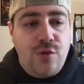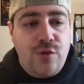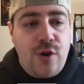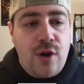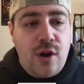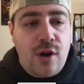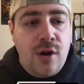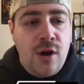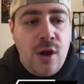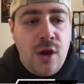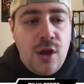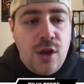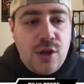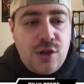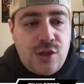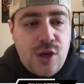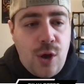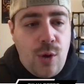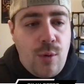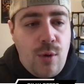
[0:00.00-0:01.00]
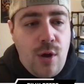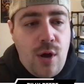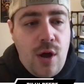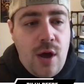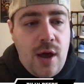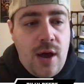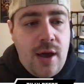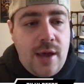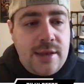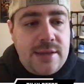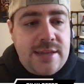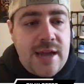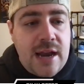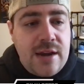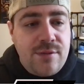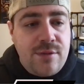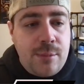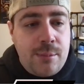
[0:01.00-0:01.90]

far. So Donovan